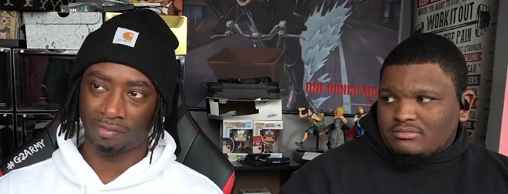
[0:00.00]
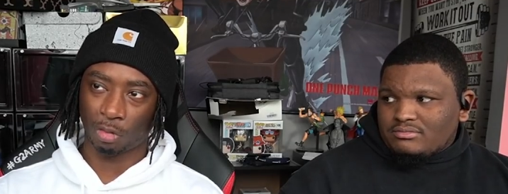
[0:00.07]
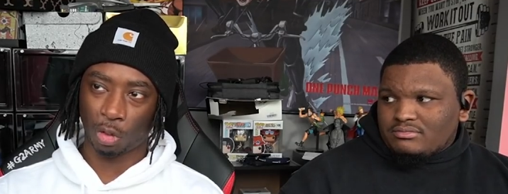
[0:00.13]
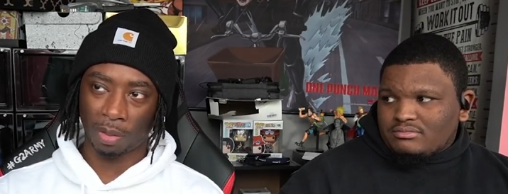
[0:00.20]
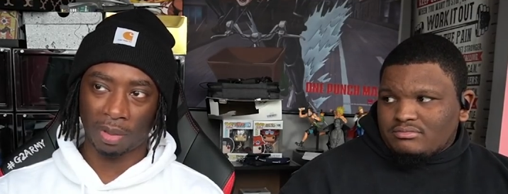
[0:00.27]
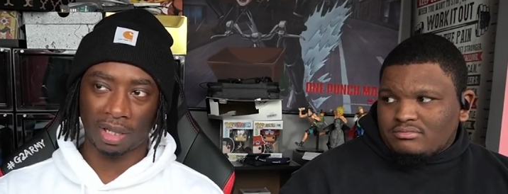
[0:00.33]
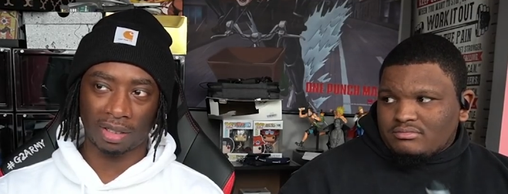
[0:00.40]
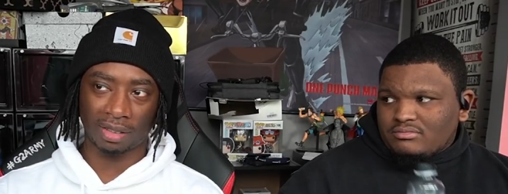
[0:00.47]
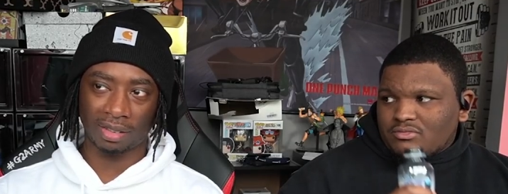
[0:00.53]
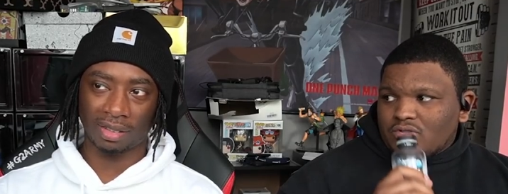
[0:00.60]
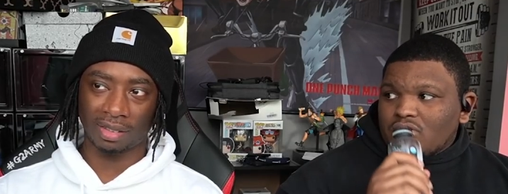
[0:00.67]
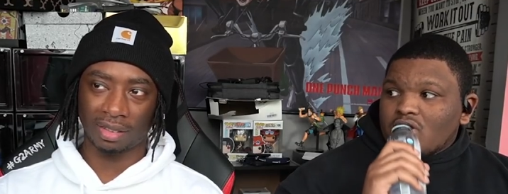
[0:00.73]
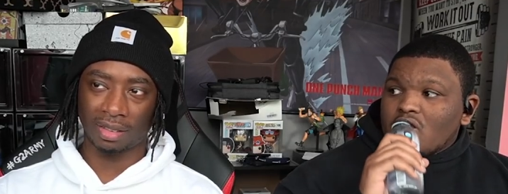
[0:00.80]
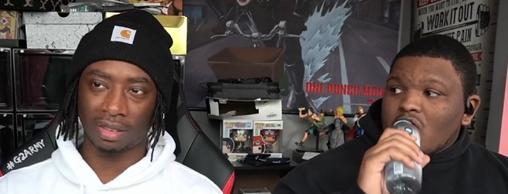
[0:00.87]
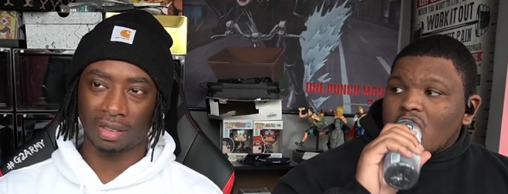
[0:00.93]
Speaker 1: What about
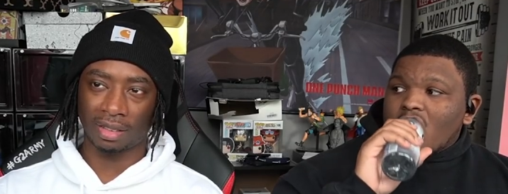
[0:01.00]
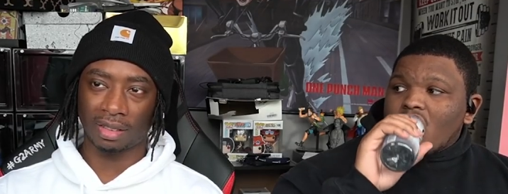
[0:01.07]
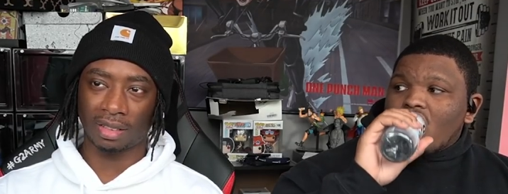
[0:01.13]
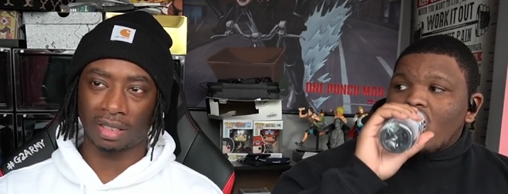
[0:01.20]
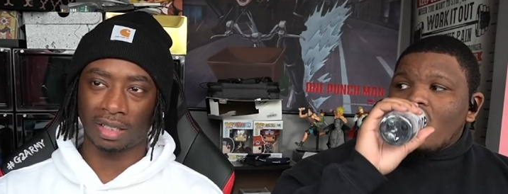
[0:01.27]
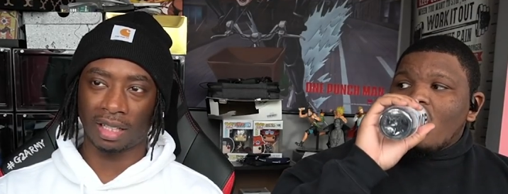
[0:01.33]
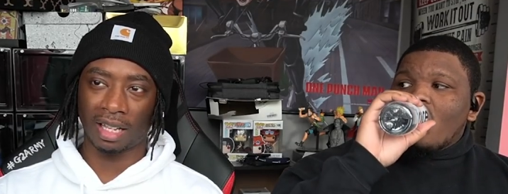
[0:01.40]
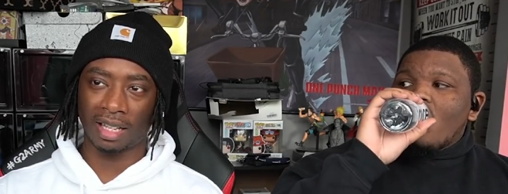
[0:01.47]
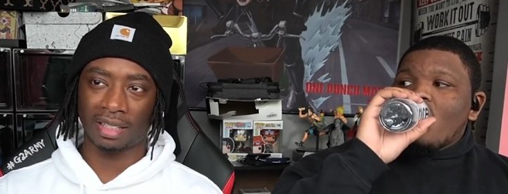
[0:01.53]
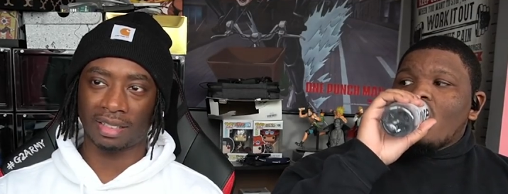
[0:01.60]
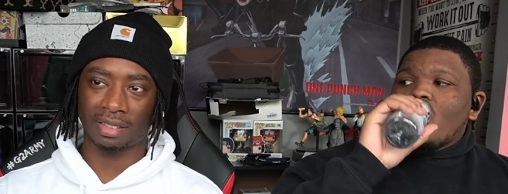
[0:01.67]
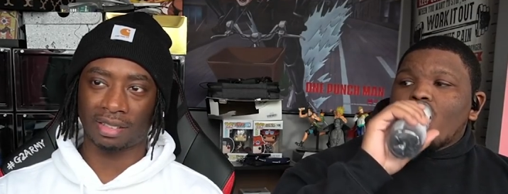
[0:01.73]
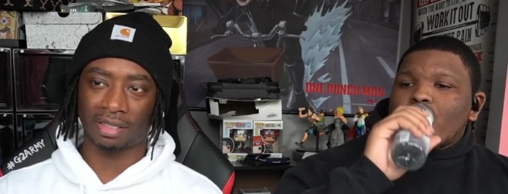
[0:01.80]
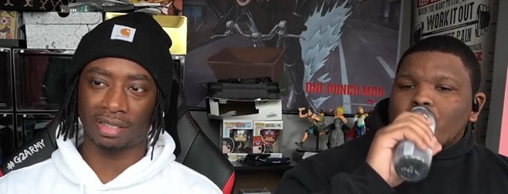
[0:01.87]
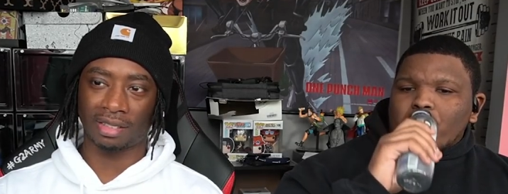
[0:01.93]
the
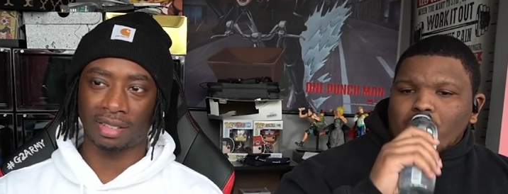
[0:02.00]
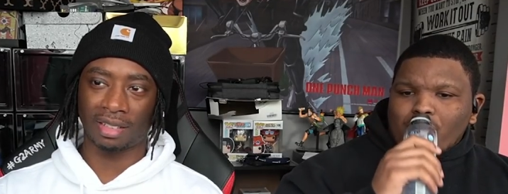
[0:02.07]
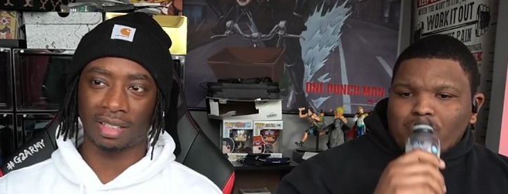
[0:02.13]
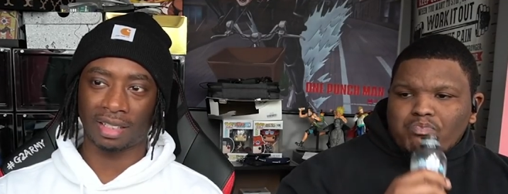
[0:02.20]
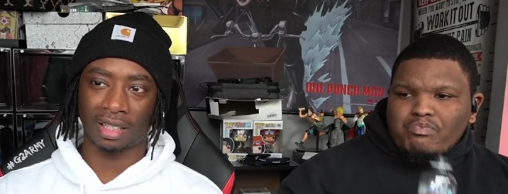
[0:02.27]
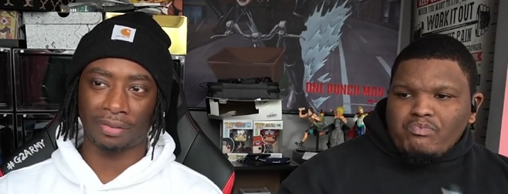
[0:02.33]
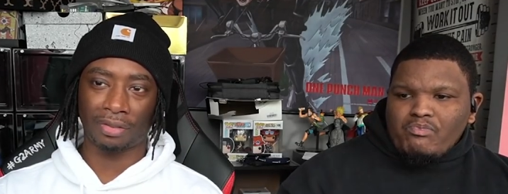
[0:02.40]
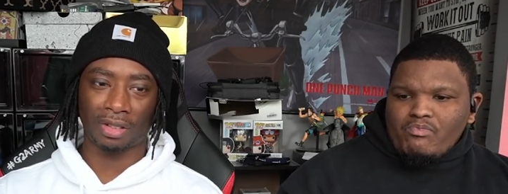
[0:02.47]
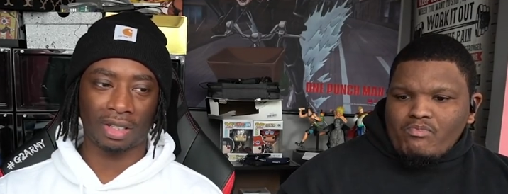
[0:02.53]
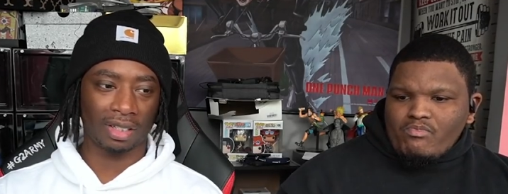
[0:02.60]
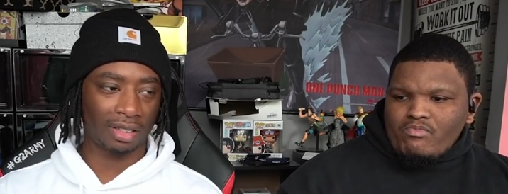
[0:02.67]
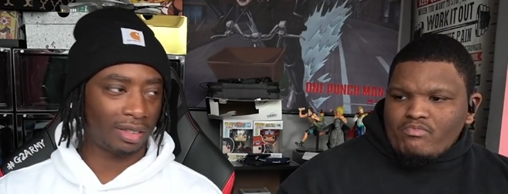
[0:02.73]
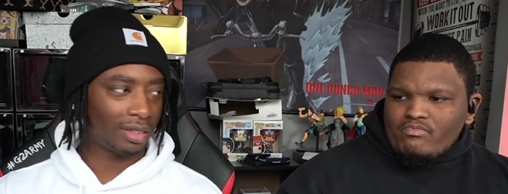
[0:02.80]
last? Like I feel like